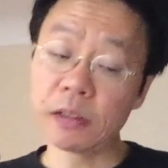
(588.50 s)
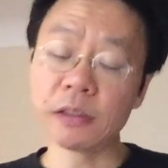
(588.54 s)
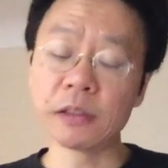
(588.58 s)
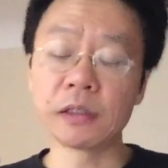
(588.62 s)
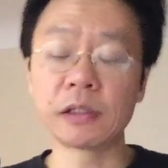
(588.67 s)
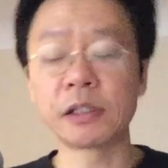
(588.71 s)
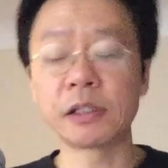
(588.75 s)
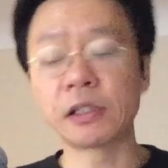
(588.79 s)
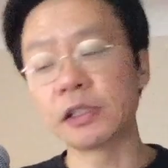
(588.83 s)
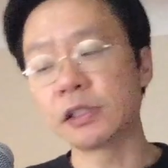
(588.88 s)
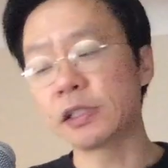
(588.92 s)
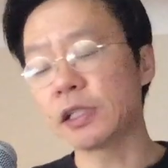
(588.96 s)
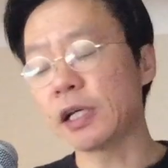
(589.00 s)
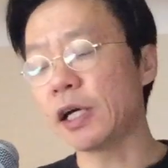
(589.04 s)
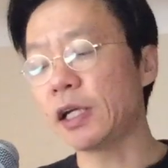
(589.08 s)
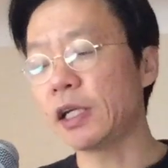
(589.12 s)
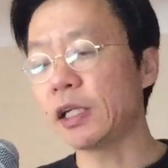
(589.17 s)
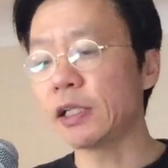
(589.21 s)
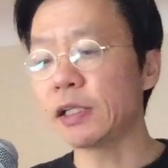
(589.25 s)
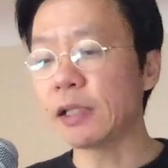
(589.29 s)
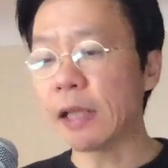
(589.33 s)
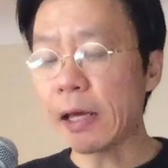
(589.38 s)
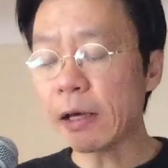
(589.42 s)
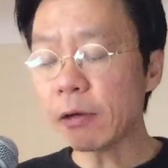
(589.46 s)
designing
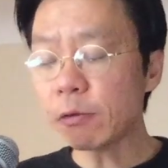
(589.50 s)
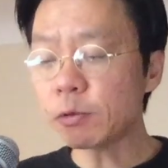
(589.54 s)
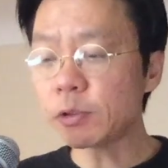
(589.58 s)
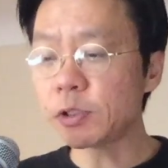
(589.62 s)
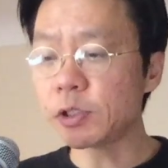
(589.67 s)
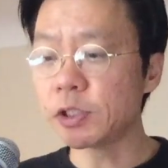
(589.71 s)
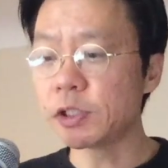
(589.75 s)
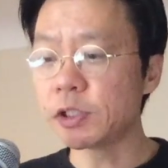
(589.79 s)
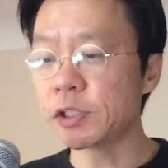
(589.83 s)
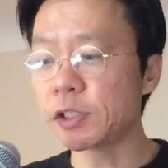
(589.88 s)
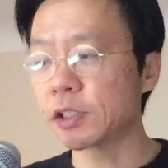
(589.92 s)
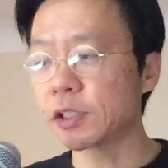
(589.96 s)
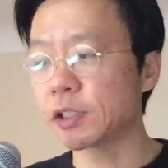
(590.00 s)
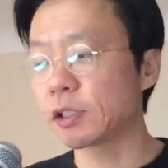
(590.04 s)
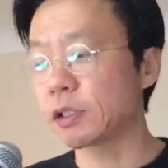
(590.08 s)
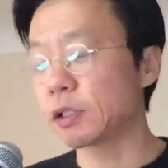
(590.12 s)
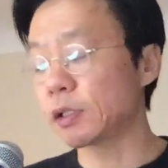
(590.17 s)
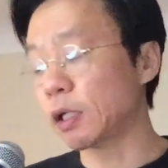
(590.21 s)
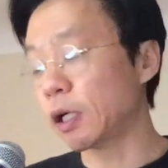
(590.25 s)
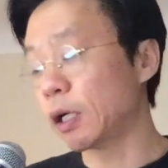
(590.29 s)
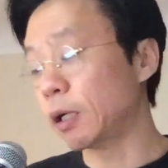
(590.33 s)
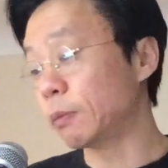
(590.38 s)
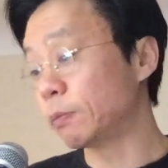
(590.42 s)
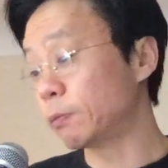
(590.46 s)
languages,
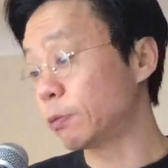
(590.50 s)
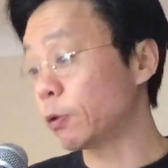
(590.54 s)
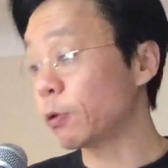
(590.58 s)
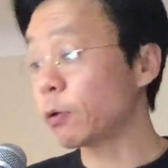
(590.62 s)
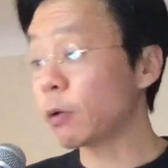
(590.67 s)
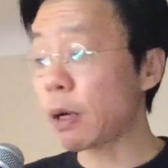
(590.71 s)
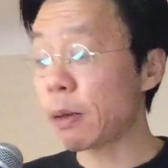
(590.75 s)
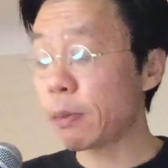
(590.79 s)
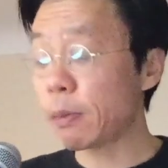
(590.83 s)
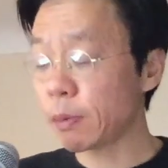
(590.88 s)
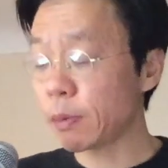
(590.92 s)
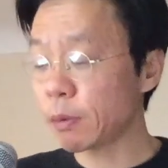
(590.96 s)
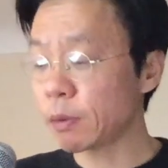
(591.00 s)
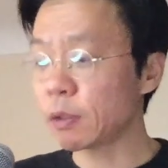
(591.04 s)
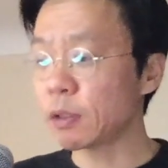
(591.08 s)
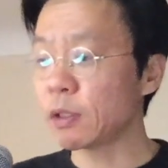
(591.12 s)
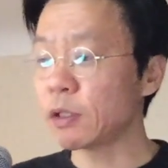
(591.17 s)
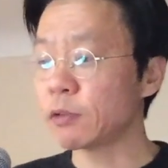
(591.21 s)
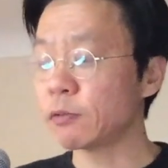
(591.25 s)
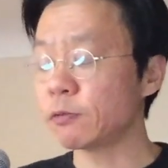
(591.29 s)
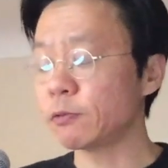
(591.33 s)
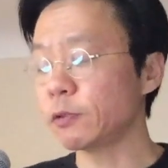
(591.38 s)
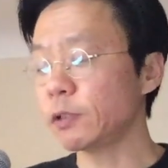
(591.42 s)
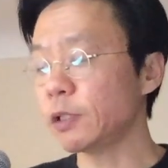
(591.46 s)
programming
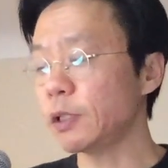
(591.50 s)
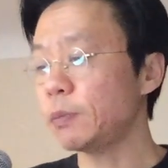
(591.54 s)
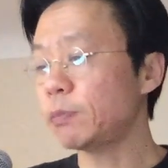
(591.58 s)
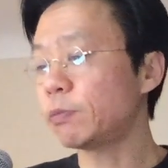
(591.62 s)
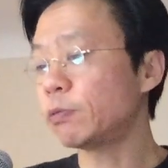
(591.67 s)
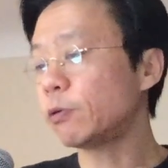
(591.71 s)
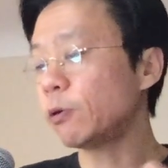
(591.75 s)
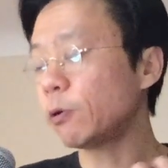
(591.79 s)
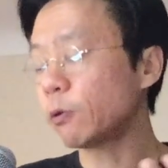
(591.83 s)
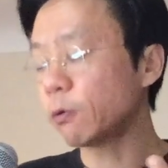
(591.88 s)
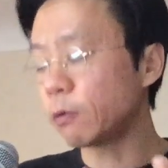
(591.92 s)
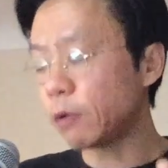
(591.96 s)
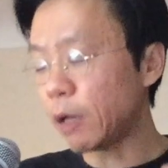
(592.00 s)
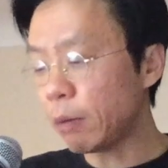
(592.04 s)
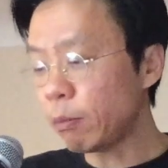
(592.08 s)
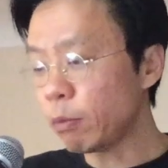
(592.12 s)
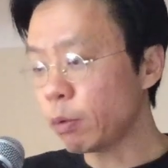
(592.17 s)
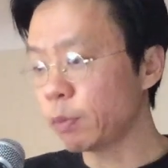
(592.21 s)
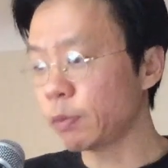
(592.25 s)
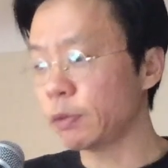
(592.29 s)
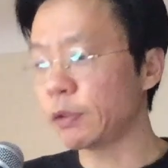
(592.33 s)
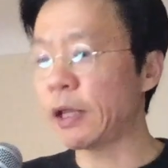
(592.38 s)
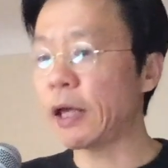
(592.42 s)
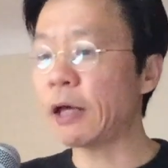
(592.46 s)
fully
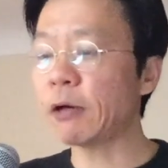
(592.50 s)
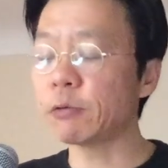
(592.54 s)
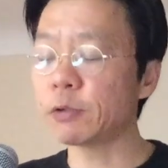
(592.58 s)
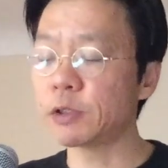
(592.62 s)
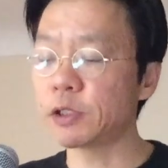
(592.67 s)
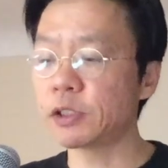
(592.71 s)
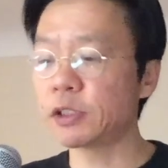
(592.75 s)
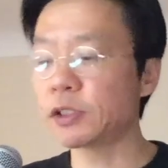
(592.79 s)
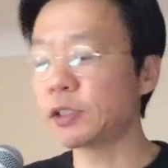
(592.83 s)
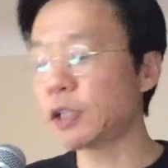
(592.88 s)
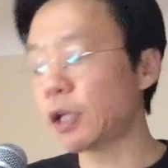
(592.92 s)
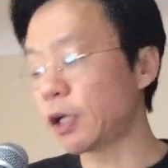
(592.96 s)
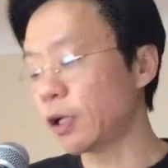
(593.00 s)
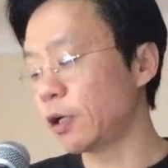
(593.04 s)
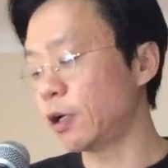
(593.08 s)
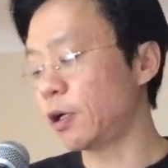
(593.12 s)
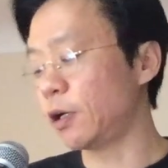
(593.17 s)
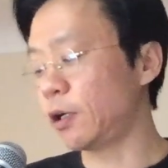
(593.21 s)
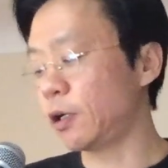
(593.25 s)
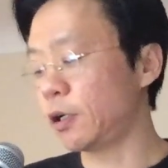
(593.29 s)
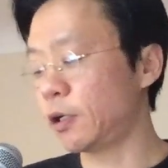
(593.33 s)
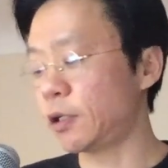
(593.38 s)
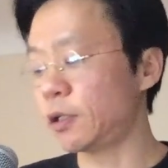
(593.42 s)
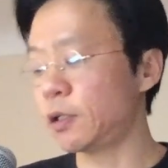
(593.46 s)
programmable languages that
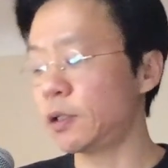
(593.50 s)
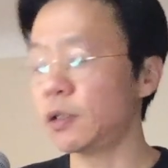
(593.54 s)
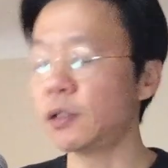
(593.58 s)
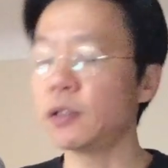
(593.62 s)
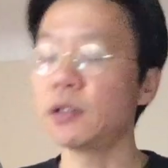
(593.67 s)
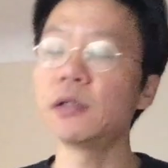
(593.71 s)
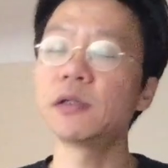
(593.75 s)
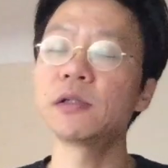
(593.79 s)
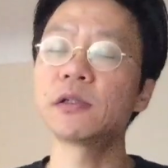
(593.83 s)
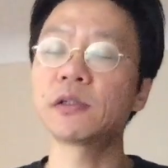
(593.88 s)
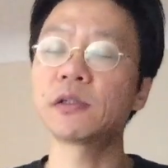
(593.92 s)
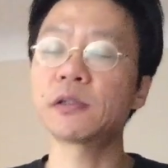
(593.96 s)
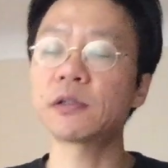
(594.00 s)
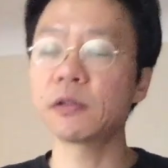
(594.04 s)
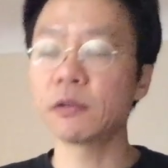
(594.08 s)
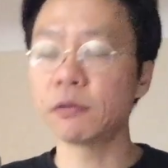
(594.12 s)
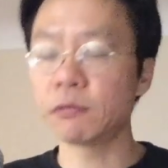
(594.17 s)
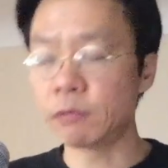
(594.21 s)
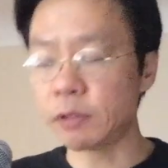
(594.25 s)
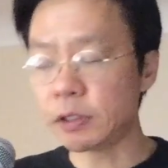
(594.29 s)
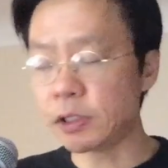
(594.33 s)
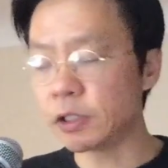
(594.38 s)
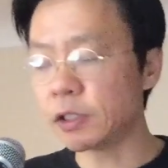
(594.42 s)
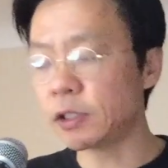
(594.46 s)
are
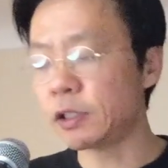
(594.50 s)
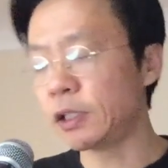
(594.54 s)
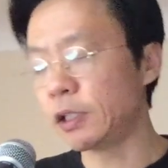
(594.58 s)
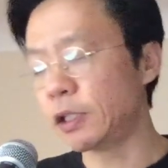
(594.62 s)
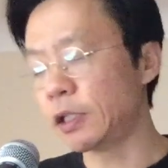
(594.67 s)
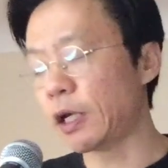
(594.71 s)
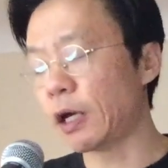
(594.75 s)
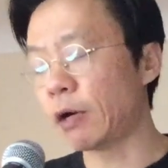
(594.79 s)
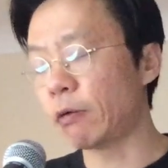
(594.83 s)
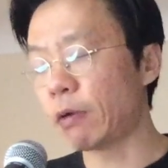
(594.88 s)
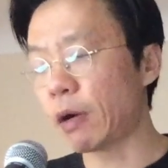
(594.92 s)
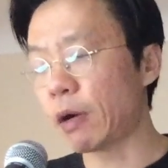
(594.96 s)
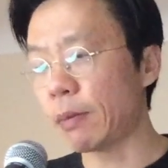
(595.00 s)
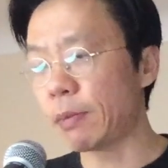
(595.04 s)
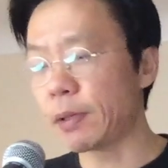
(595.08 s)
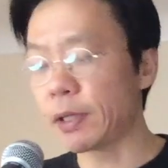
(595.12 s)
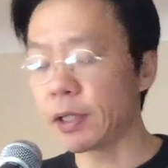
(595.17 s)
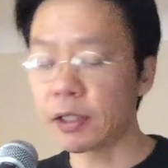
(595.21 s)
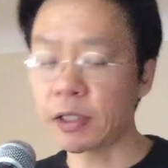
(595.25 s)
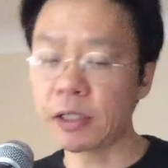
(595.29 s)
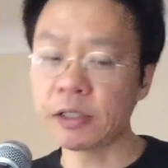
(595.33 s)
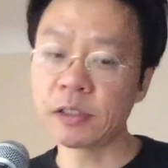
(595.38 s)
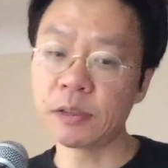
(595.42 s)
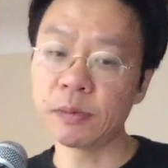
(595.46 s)
written in Arabic
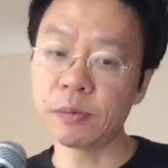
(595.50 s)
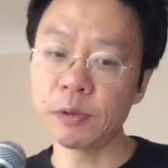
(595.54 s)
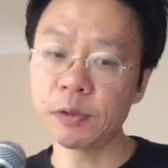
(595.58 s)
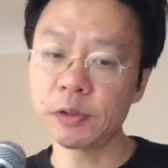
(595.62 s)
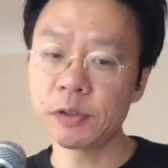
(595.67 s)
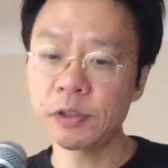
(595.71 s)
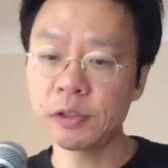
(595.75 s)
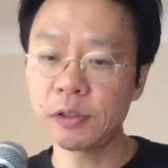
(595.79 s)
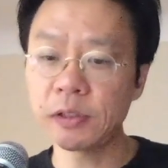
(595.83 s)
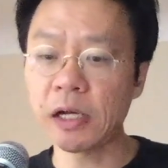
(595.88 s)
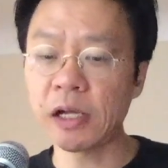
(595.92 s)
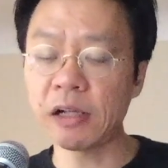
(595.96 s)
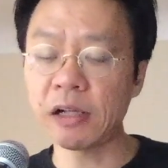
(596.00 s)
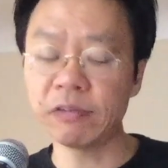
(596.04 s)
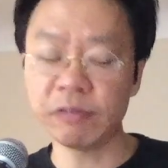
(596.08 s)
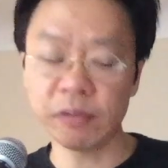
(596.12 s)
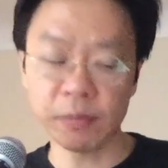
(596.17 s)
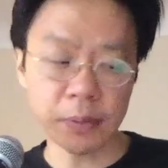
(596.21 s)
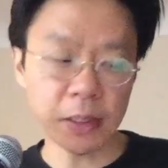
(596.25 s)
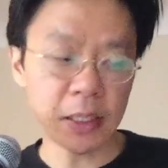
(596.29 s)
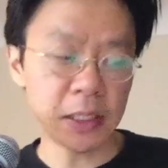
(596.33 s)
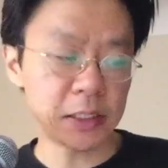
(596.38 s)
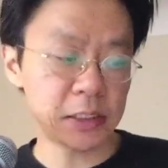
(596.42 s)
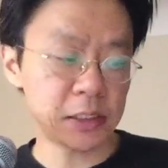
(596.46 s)
as opposed to
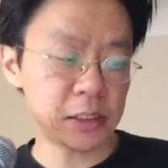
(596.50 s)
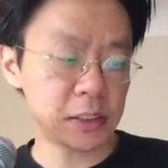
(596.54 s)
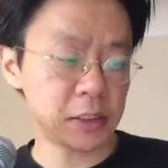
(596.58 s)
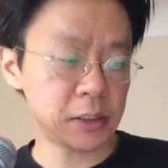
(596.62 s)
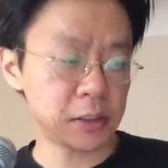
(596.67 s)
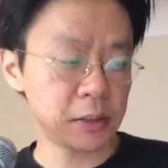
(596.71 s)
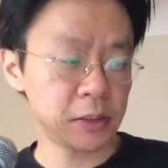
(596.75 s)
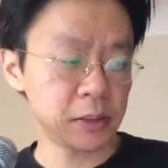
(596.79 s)
alphabets.